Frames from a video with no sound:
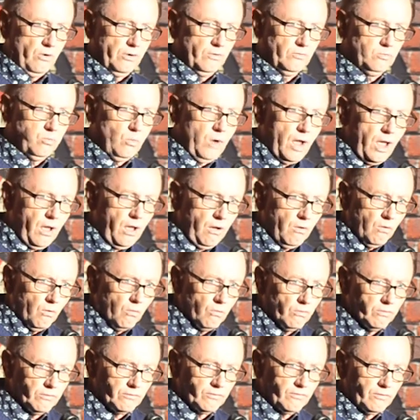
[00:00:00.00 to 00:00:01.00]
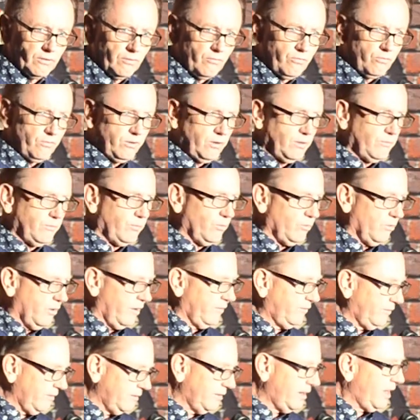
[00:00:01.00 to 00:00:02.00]
as well. It's incredible. I
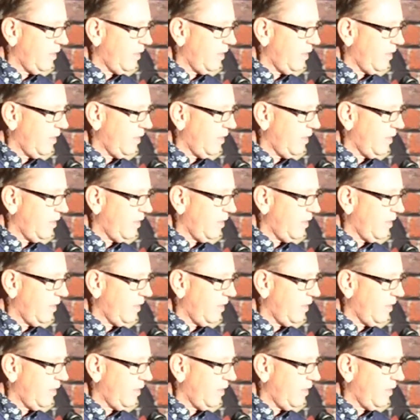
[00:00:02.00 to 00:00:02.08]
said, yeah,